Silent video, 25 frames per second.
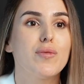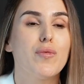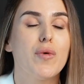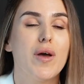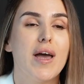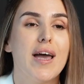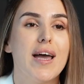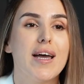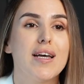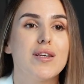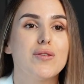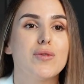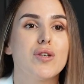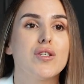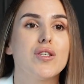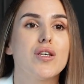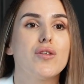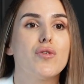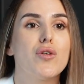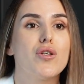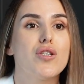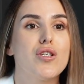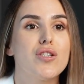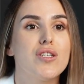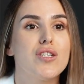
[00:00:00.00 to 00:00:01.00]
Right. Especially
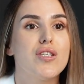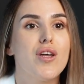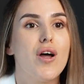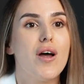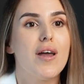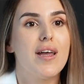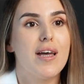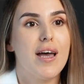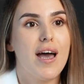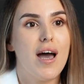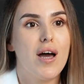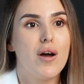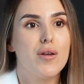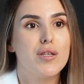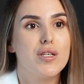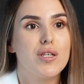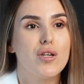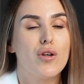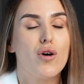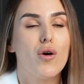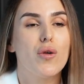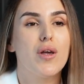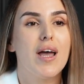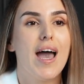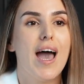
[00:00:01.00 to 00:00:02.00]
if you're just starting out and you
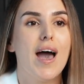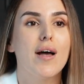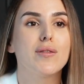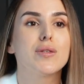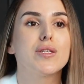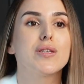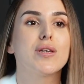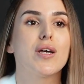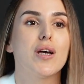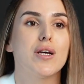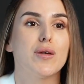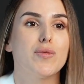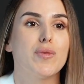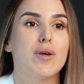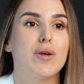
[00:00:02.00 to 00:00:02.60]
don't have a ton of